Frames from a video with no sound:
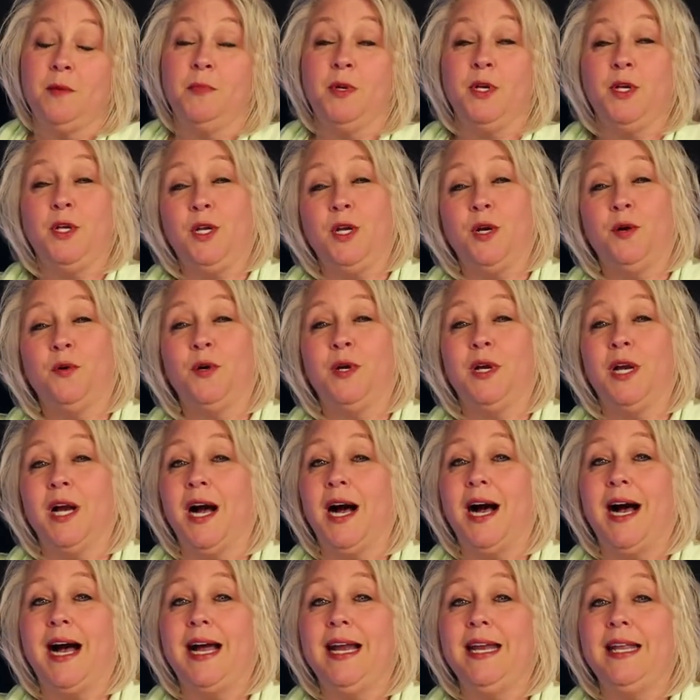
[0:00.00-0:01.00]
But you know,
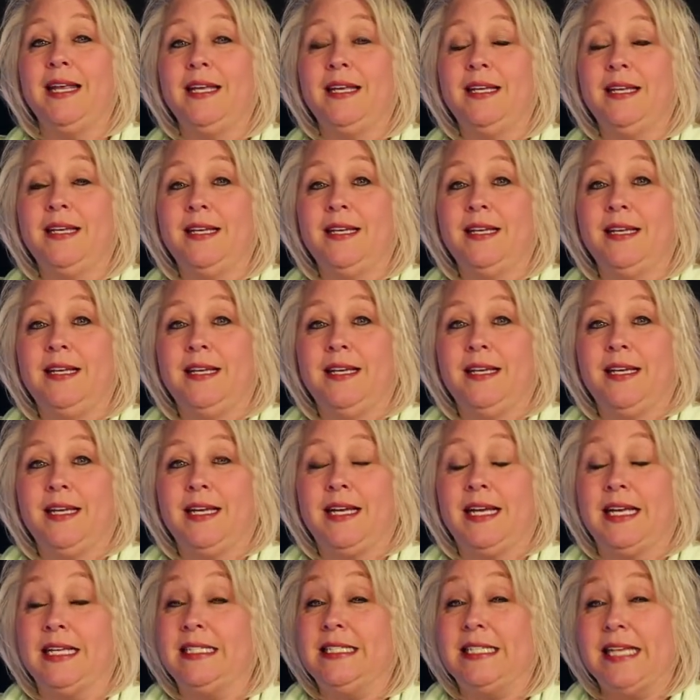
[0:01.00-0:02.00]
God
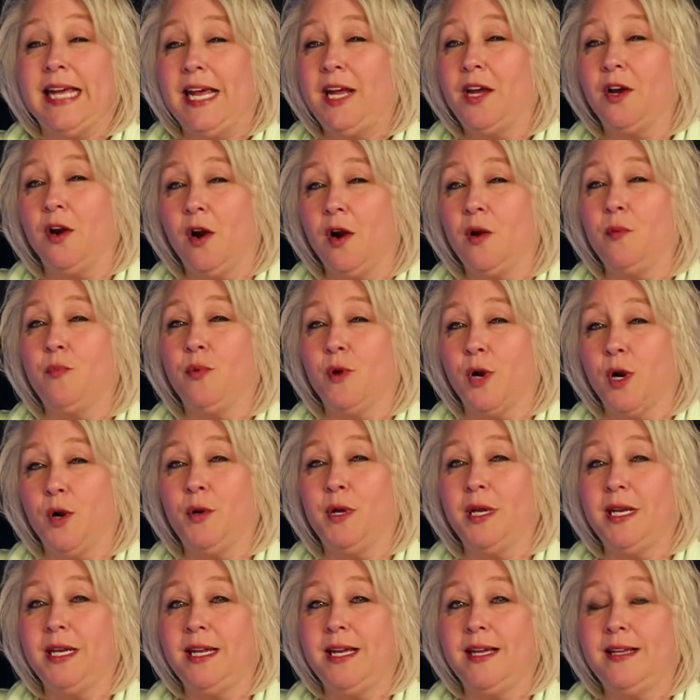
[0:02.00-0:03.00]
can take our
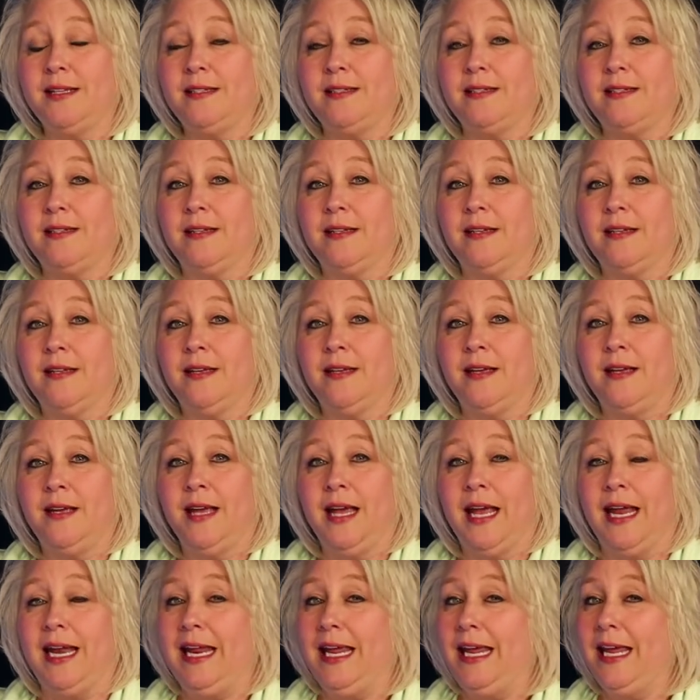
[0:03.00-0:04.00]
brokenness
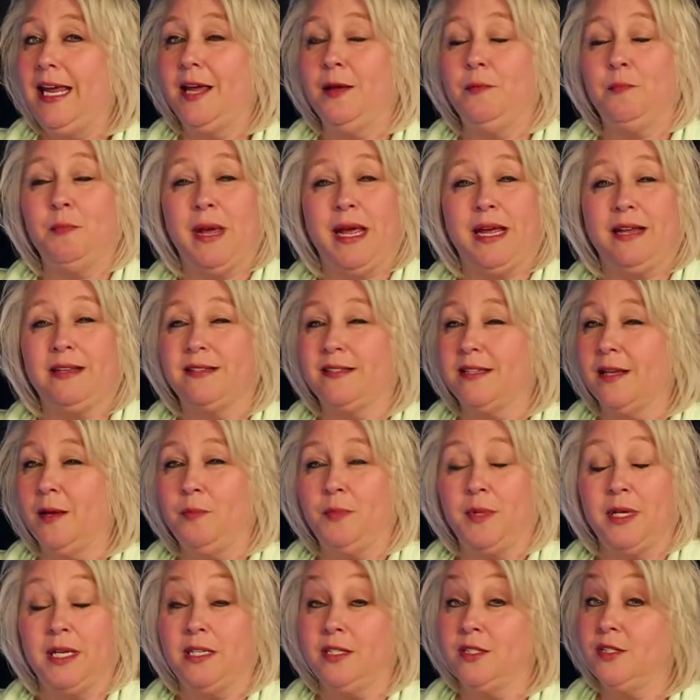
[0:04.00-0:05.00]
and He can make
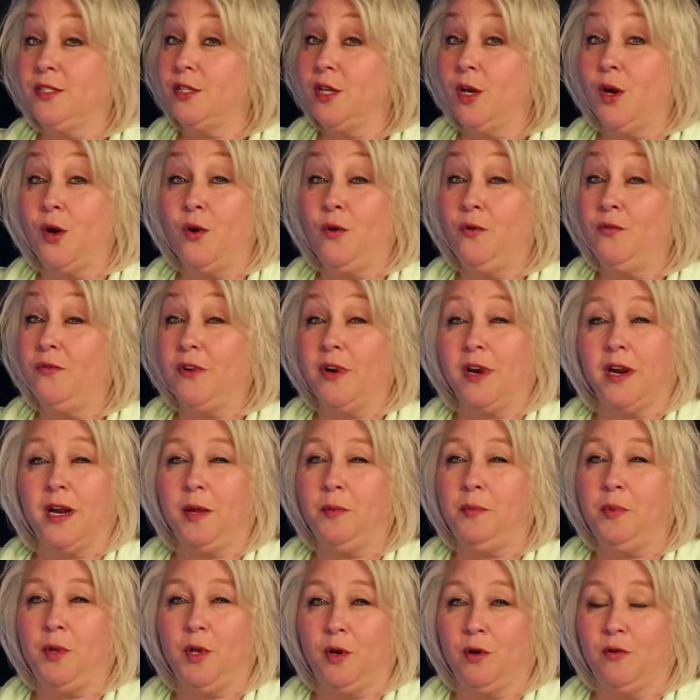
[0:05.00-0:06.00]
something so
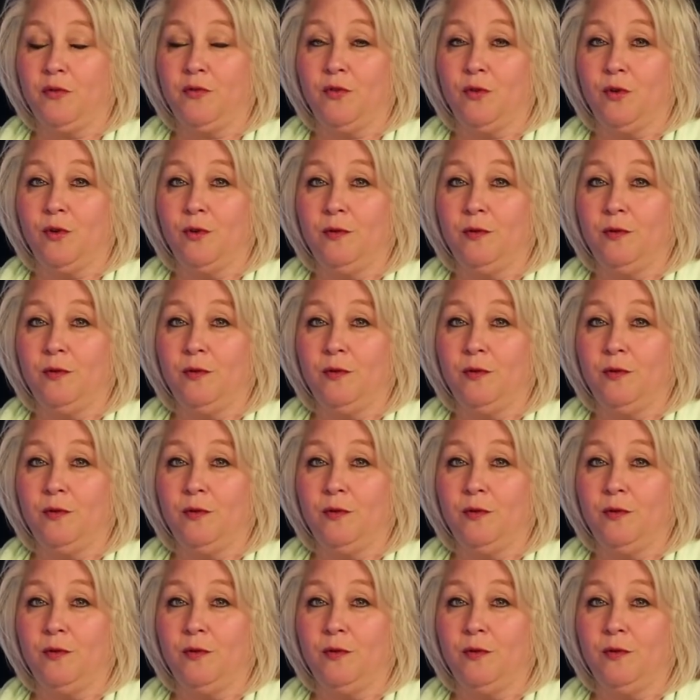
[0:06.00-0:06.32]
very beautiful.